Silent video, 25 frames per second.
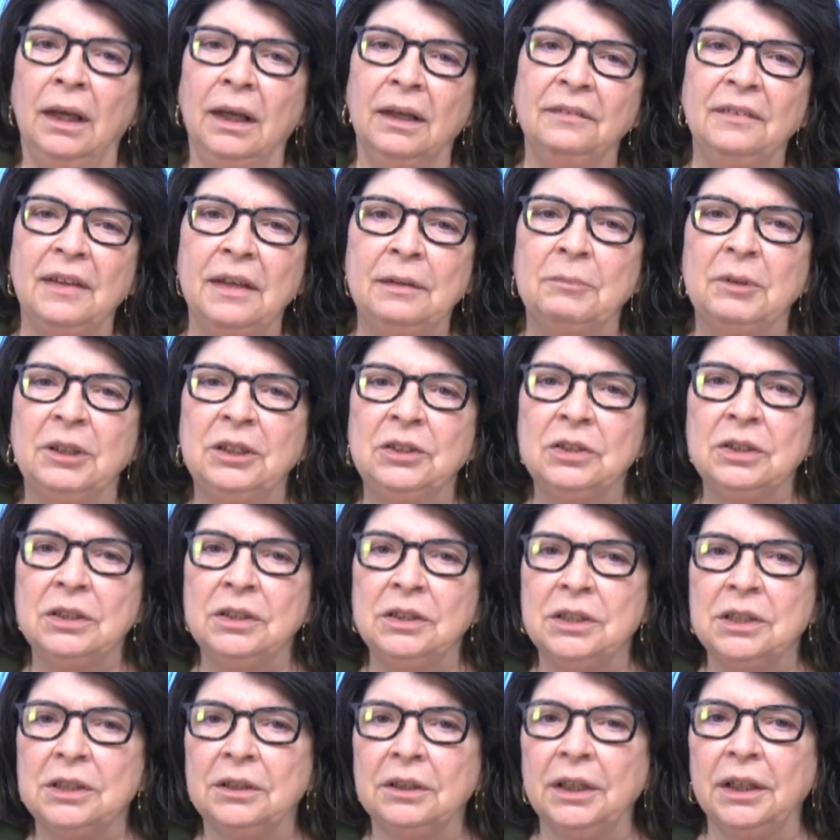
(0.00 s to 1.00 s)
As I
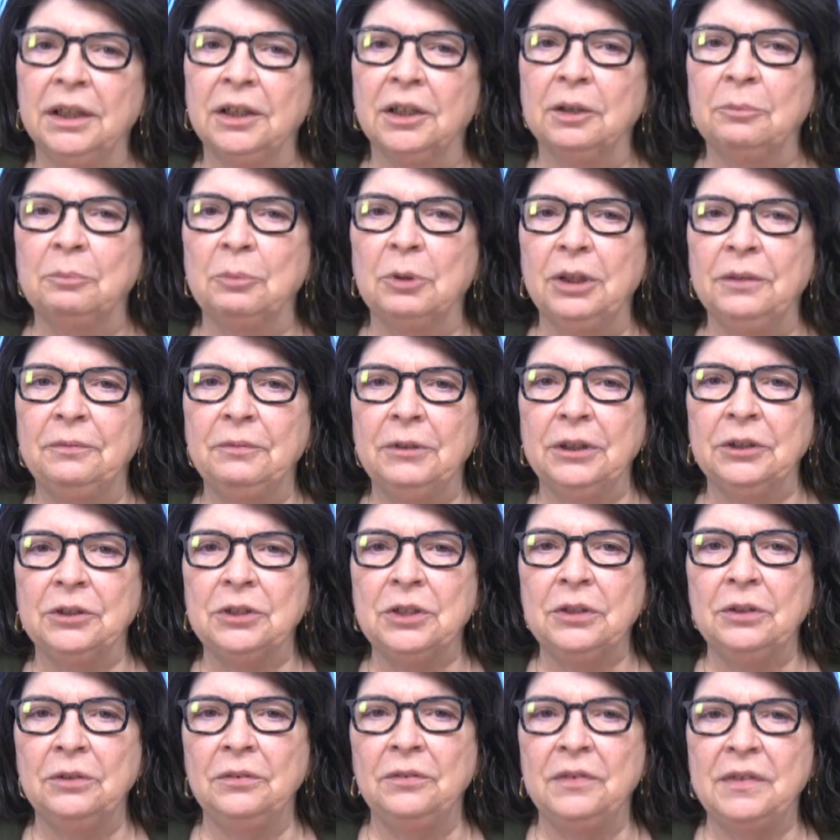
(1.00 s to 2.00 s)
mentioned during our briefing
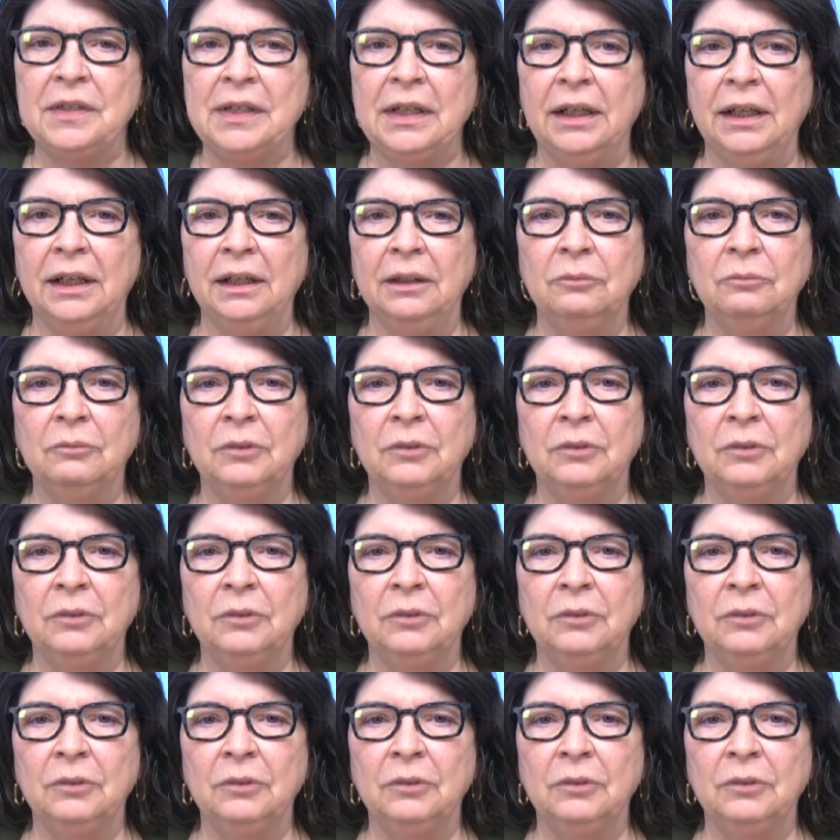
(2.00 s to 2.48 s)
Tuesday,